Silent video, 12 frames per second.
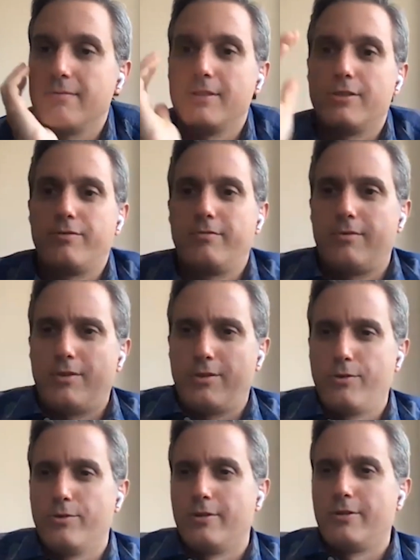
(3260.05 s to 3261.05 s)
these
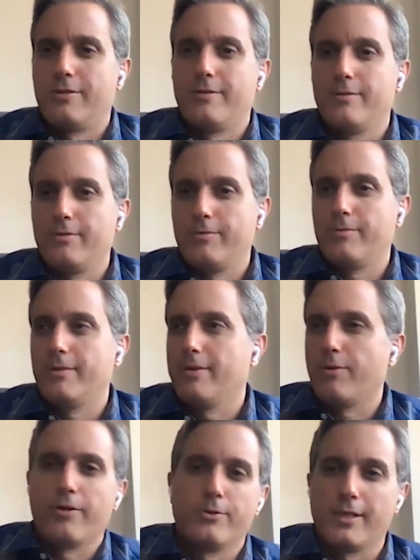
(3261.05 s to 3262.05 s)
huge,
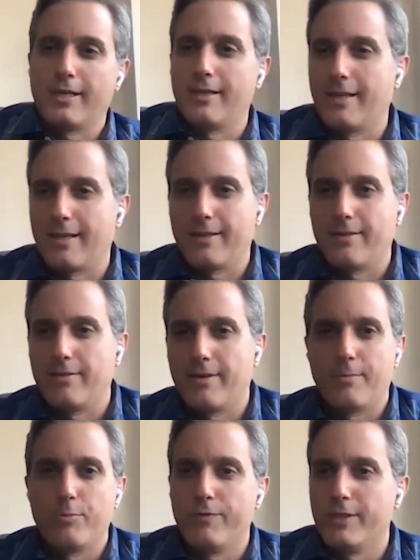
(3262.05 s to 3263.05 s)
and those like
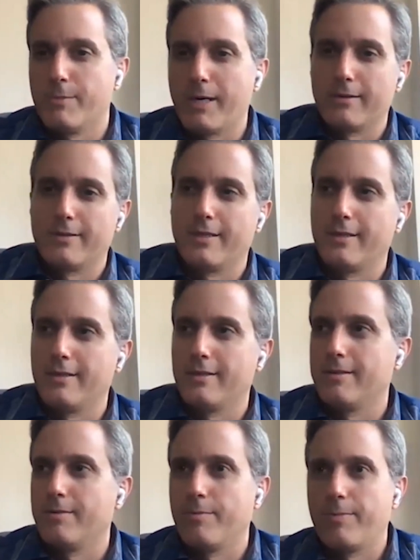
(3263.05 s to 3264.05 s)
movies about
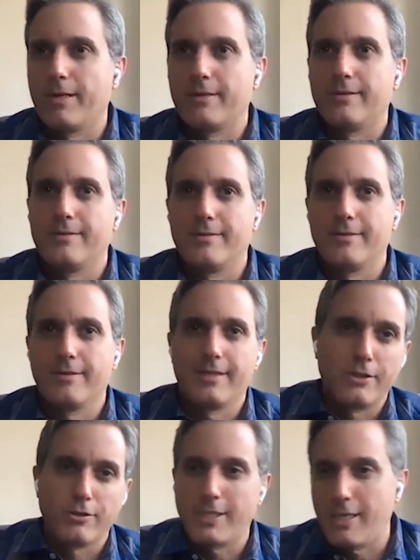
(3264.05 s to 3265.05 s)
that
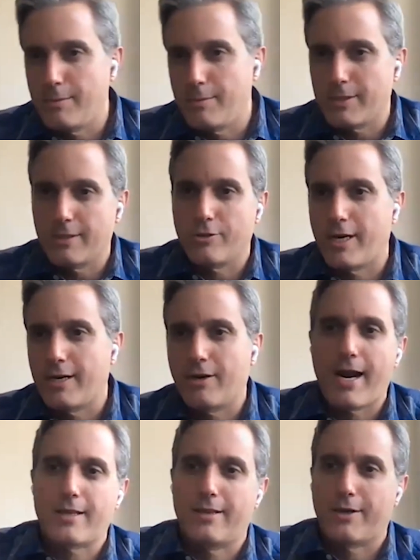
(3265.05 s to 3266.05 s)
legal teams that are trying to
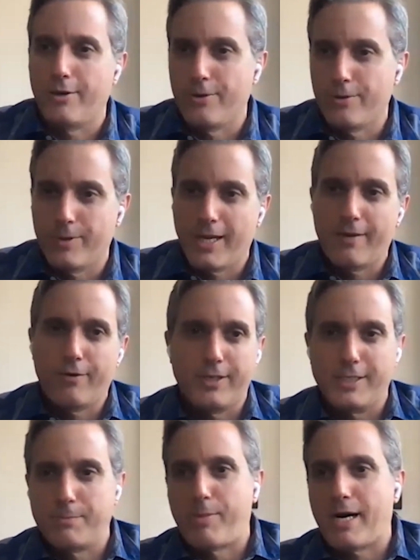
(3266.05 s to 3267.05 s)
crack the code, where you have all
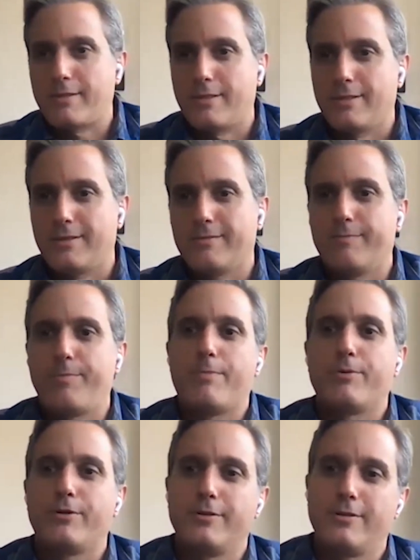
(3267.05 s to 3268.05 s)
these boxes of
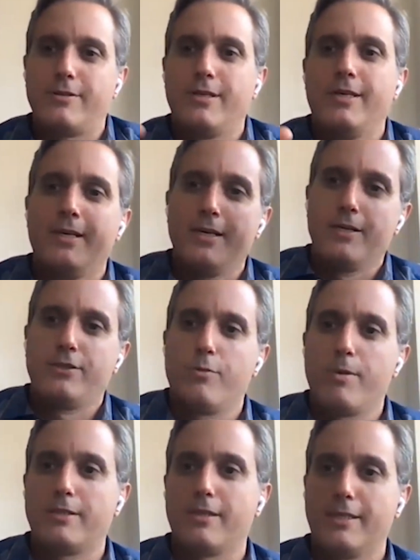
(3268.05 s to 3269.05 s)
papers. So
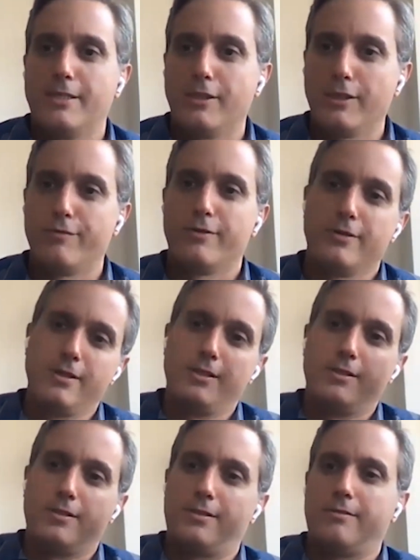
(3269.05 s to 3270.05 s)
we basically delivered
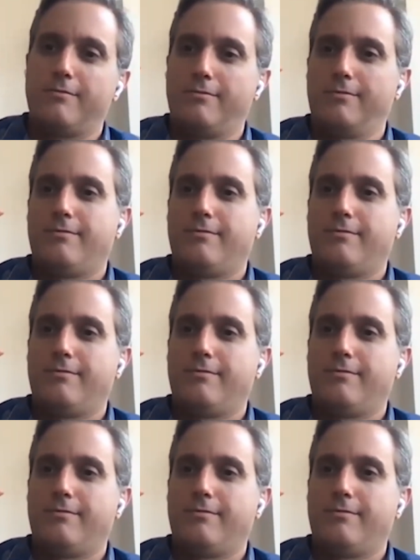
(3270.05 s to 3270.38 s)
these